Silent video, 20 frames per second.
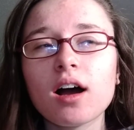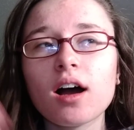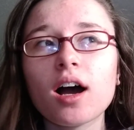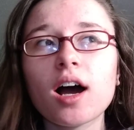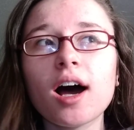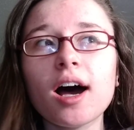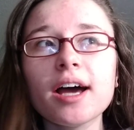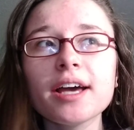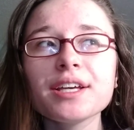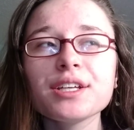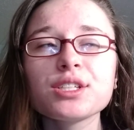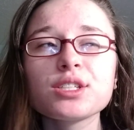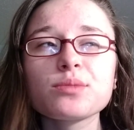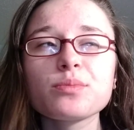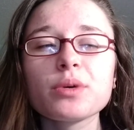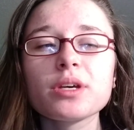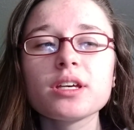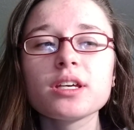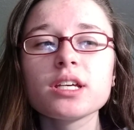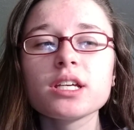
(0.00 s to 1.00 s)
I
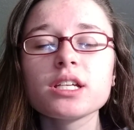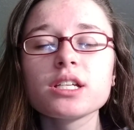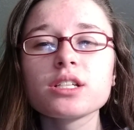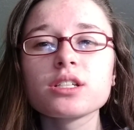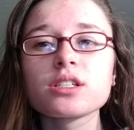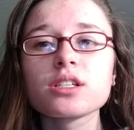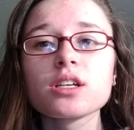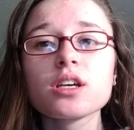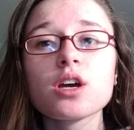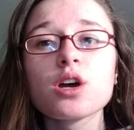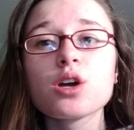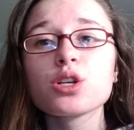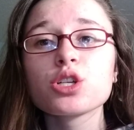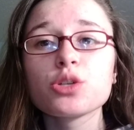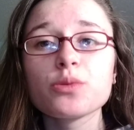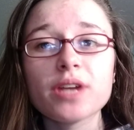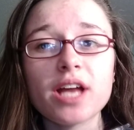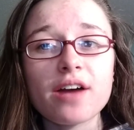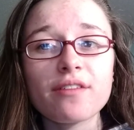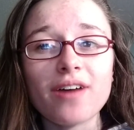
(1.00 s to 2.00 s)
spent
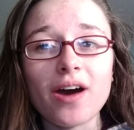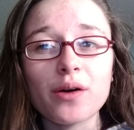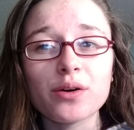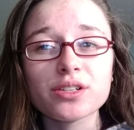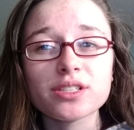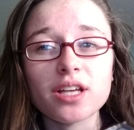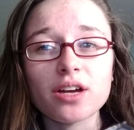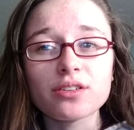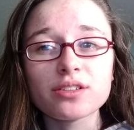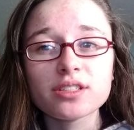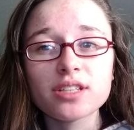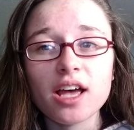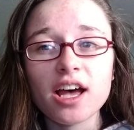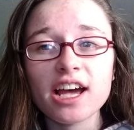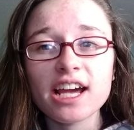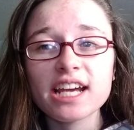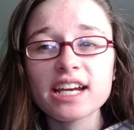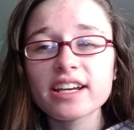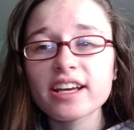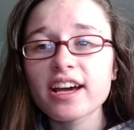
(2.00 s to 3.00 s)
two and a half hours
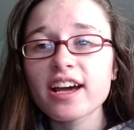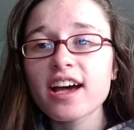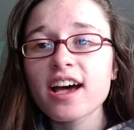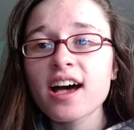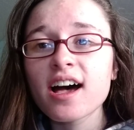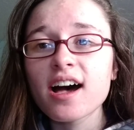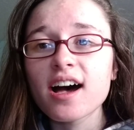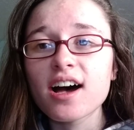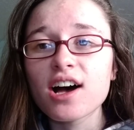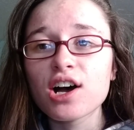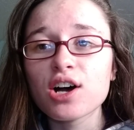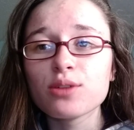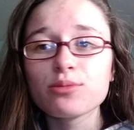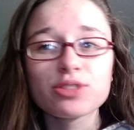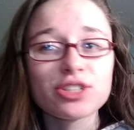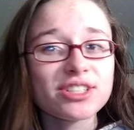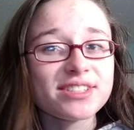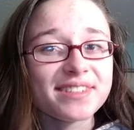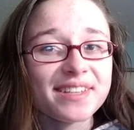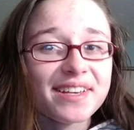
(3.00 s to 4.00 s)
outside, um,
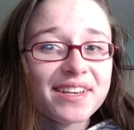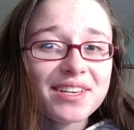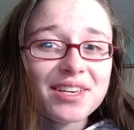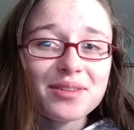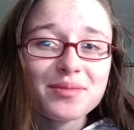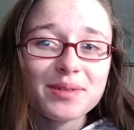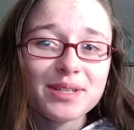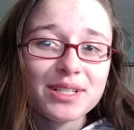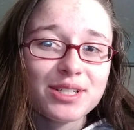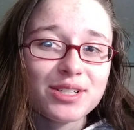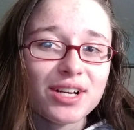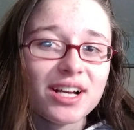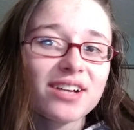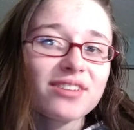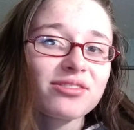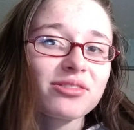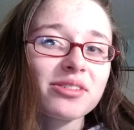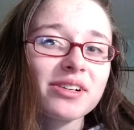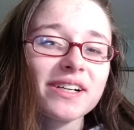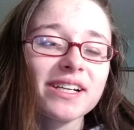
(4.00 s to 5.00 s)
just laying at my
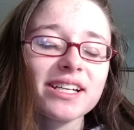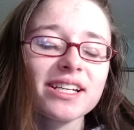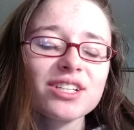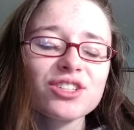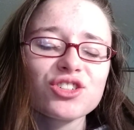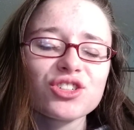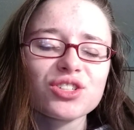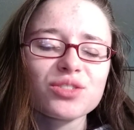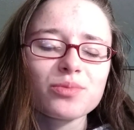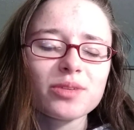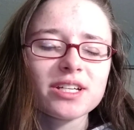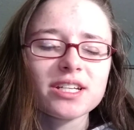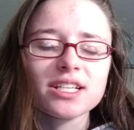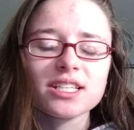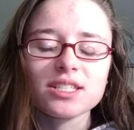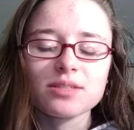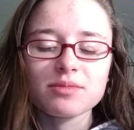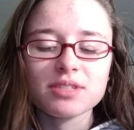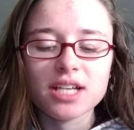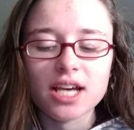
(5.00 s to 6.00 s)
driveway, just spending
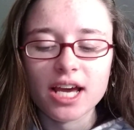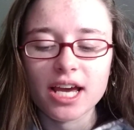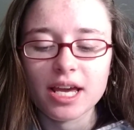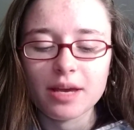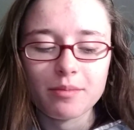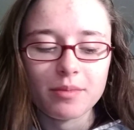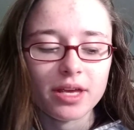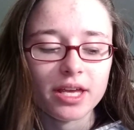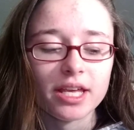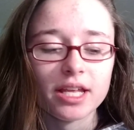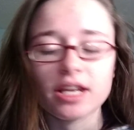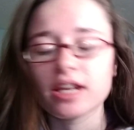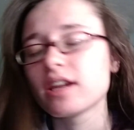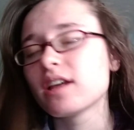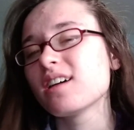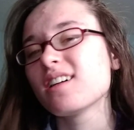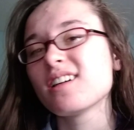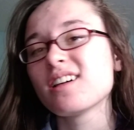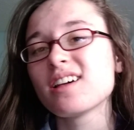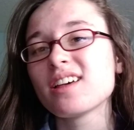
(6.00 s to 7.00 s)
some time in
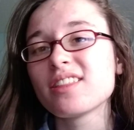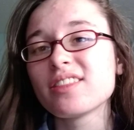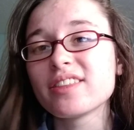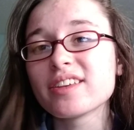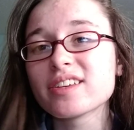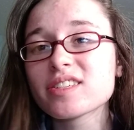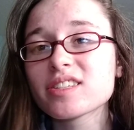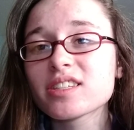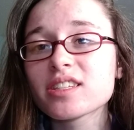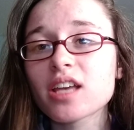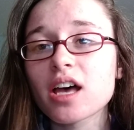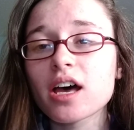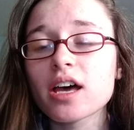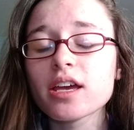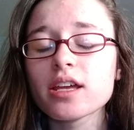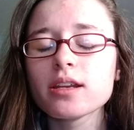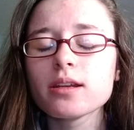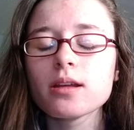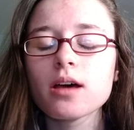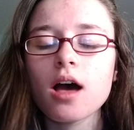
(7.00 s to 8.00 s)
the
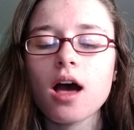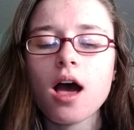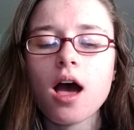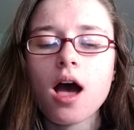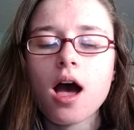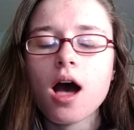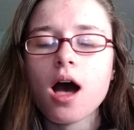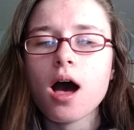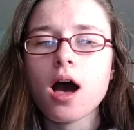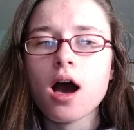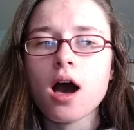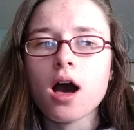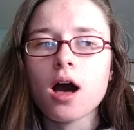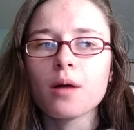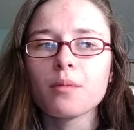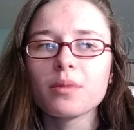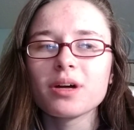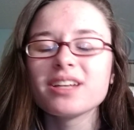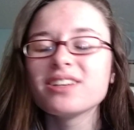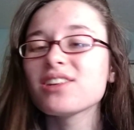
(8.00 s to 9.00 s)
sun,
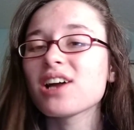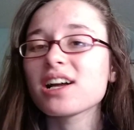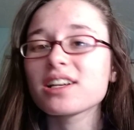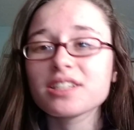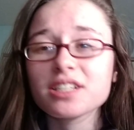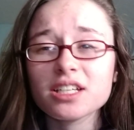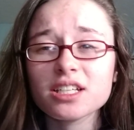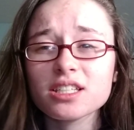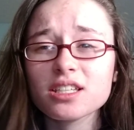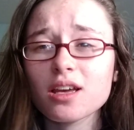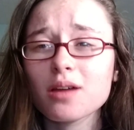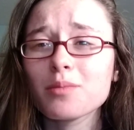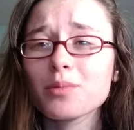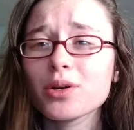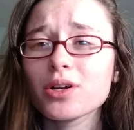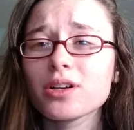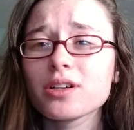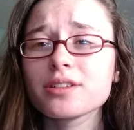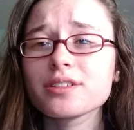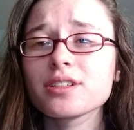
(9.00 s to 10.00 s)
um, not to get
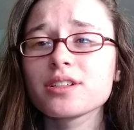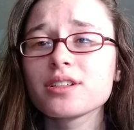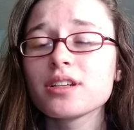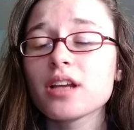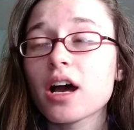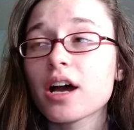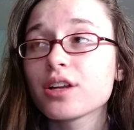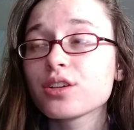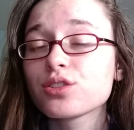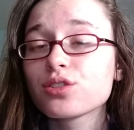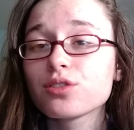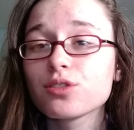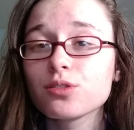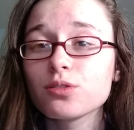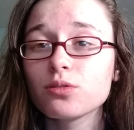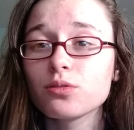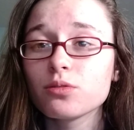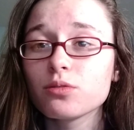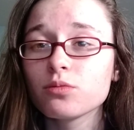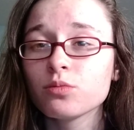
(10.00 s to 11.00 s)
sunburnt, not
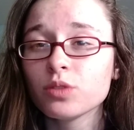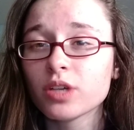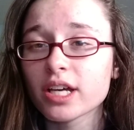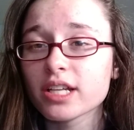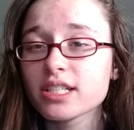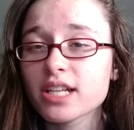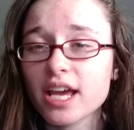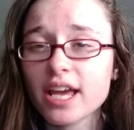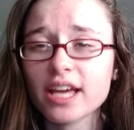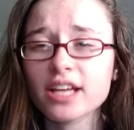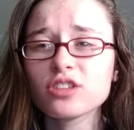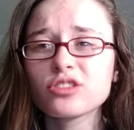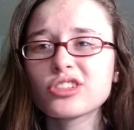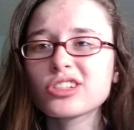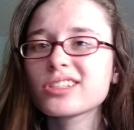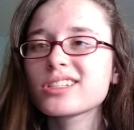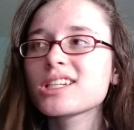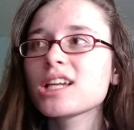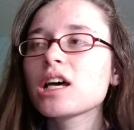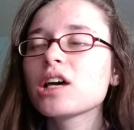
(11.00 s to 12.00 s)
to get tan,
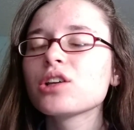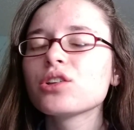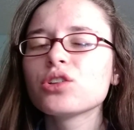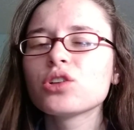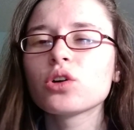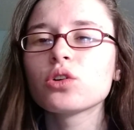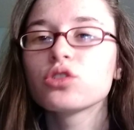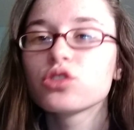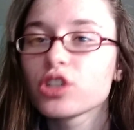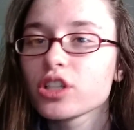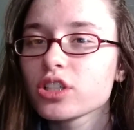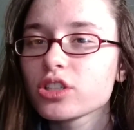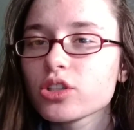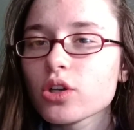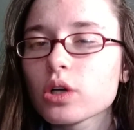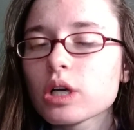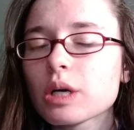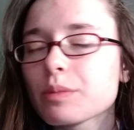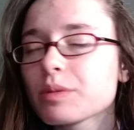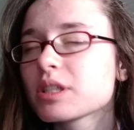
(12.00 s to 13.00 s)
just to, you know, just
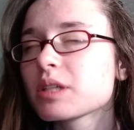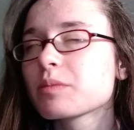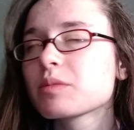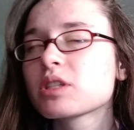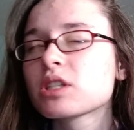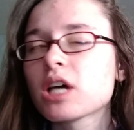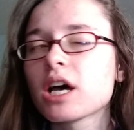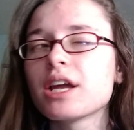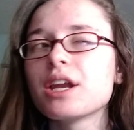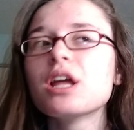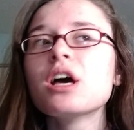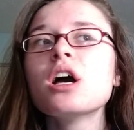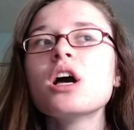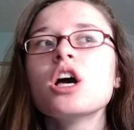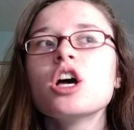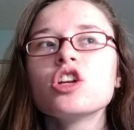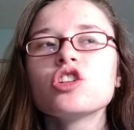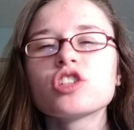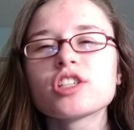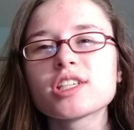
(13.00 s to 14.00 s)
soak up some sun,
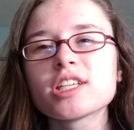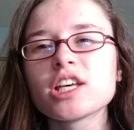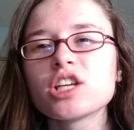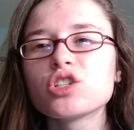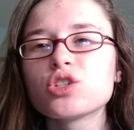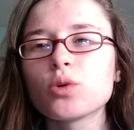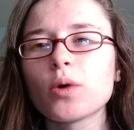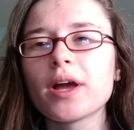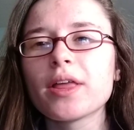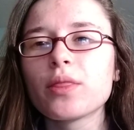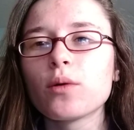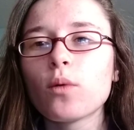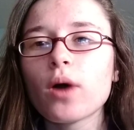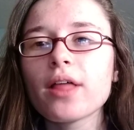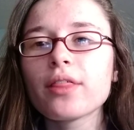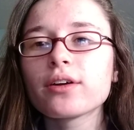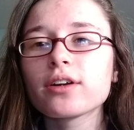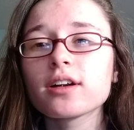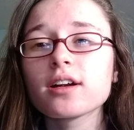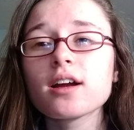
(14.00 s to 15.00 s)
just enjoy the
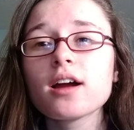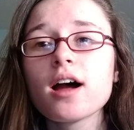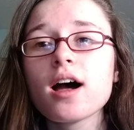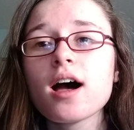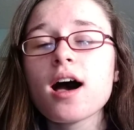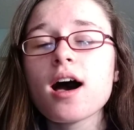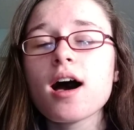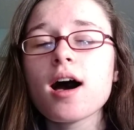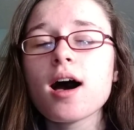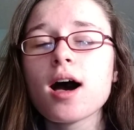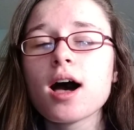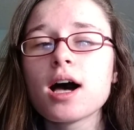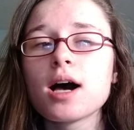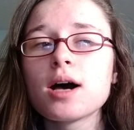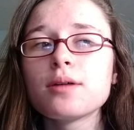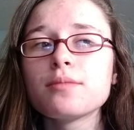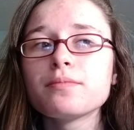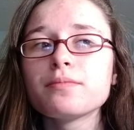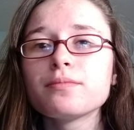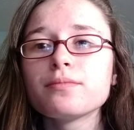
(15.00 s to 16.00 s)
weather.
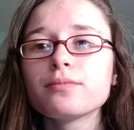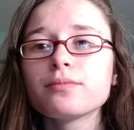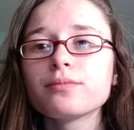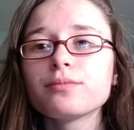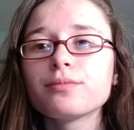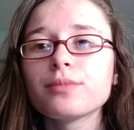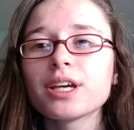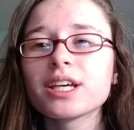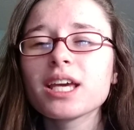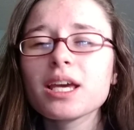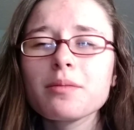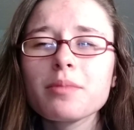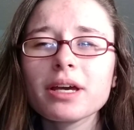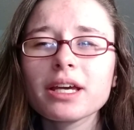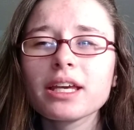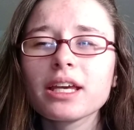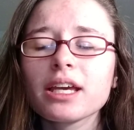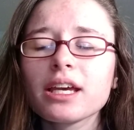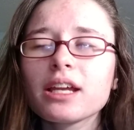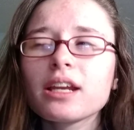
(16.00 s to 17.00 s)
Um, I came
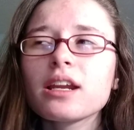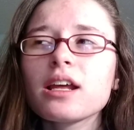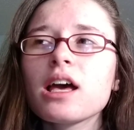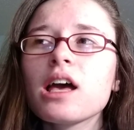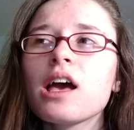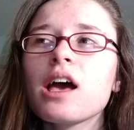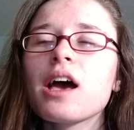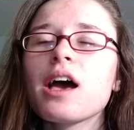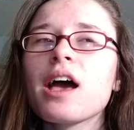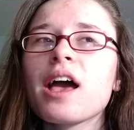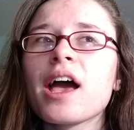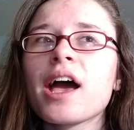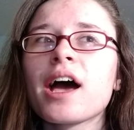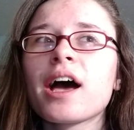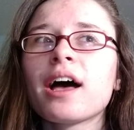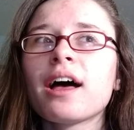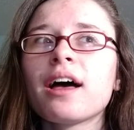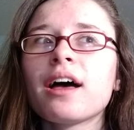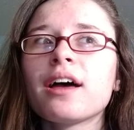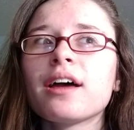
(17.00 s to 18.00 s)
back in,
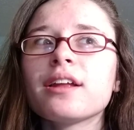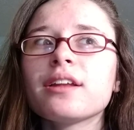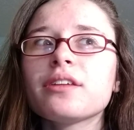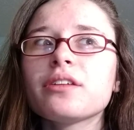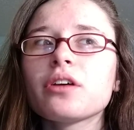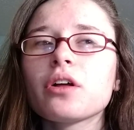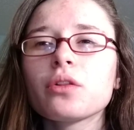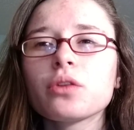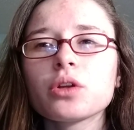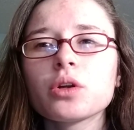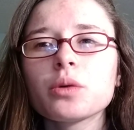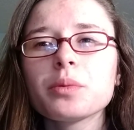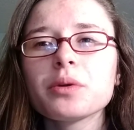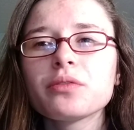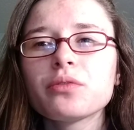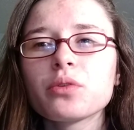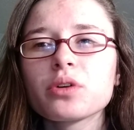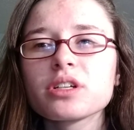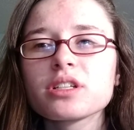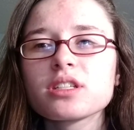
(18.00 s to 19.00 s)
at a little
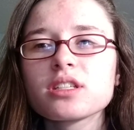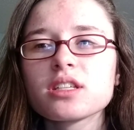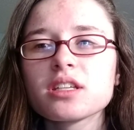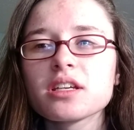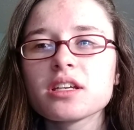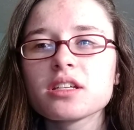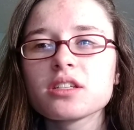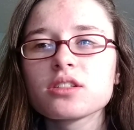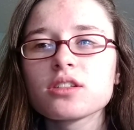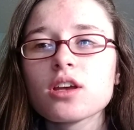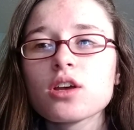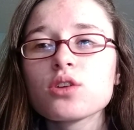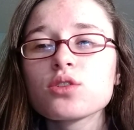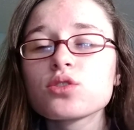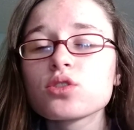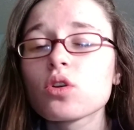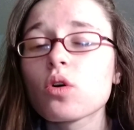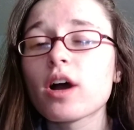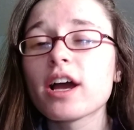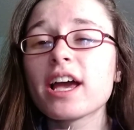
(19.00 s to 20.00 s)
before 6,
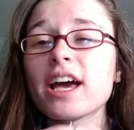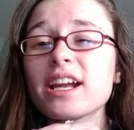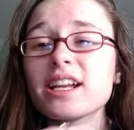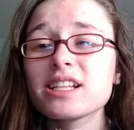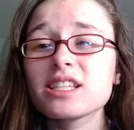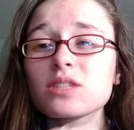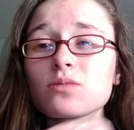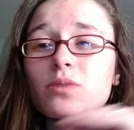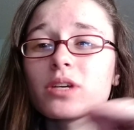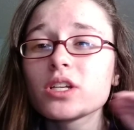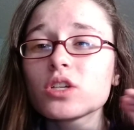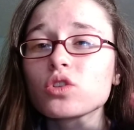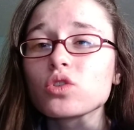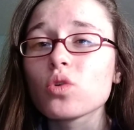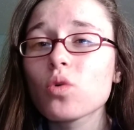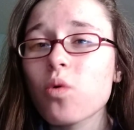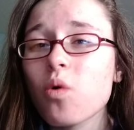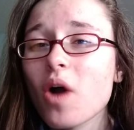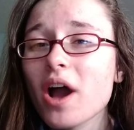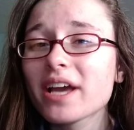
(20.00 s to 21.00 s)
so I hadn't spent
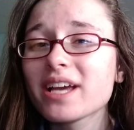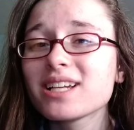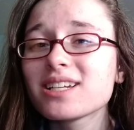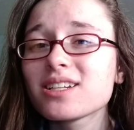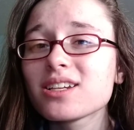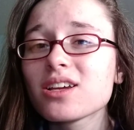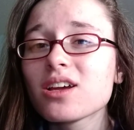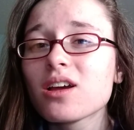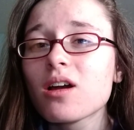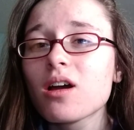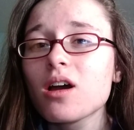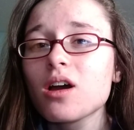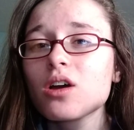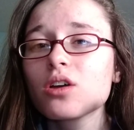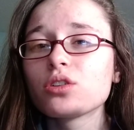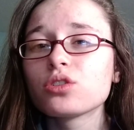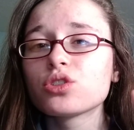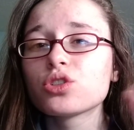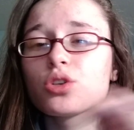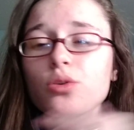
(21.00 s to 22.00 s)
quite
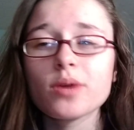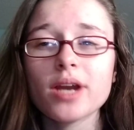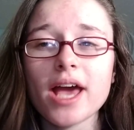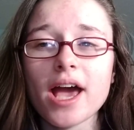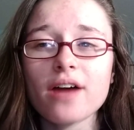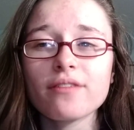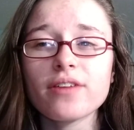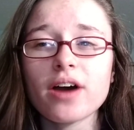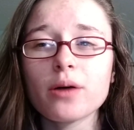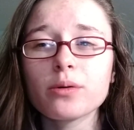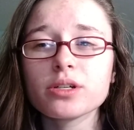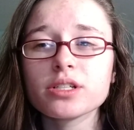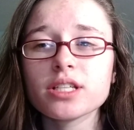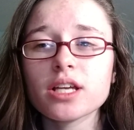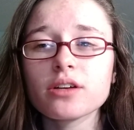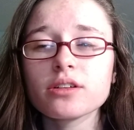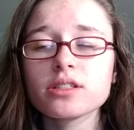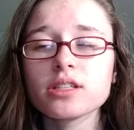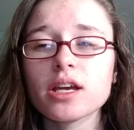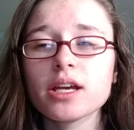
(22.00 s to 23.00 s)
two and a half hours
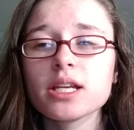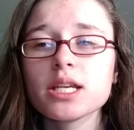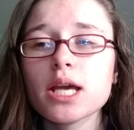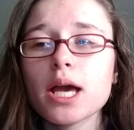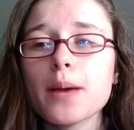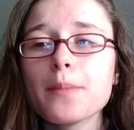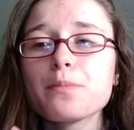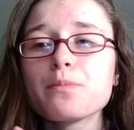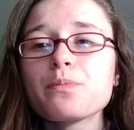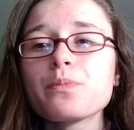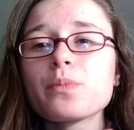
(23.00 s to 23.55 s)
outside yet.